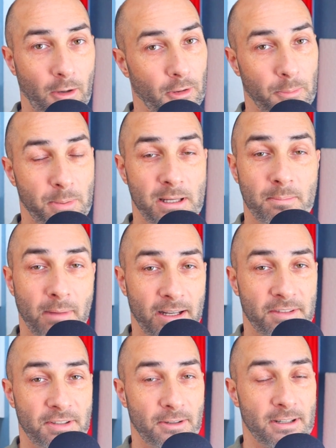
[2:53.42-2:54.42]
I'll repeat my
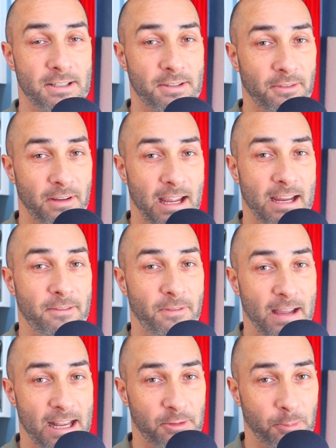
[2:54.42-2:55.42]
series of eight
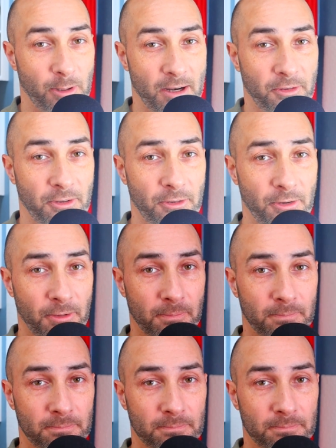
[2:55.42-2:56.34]
fast presses.